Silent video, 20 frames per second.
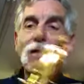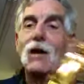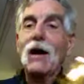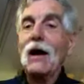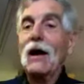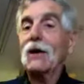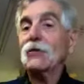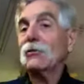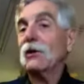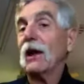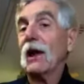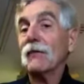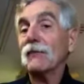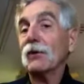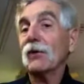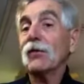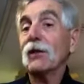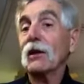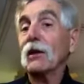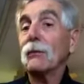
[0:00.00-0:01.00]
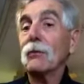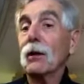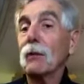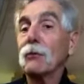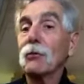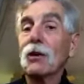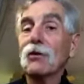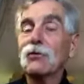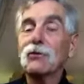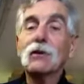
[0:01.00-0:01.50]
actually have to think about
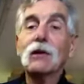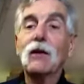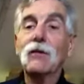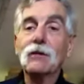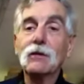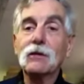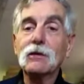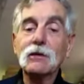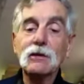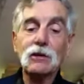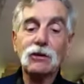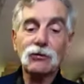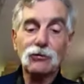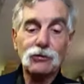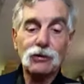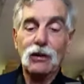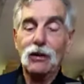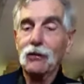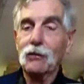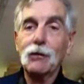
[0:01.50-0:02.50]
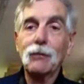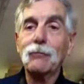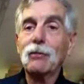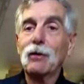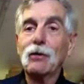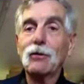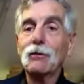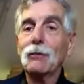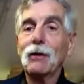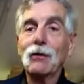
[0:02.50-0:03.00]
pressing down the keys
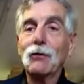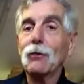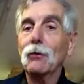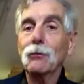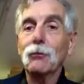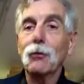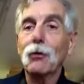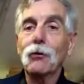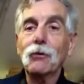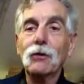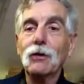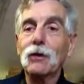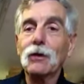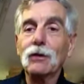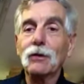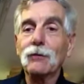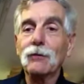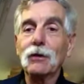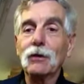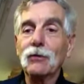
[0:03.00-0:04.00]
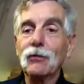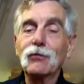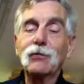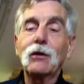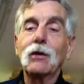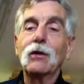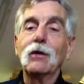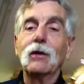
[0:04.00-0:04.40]
compared to my old broken in ones.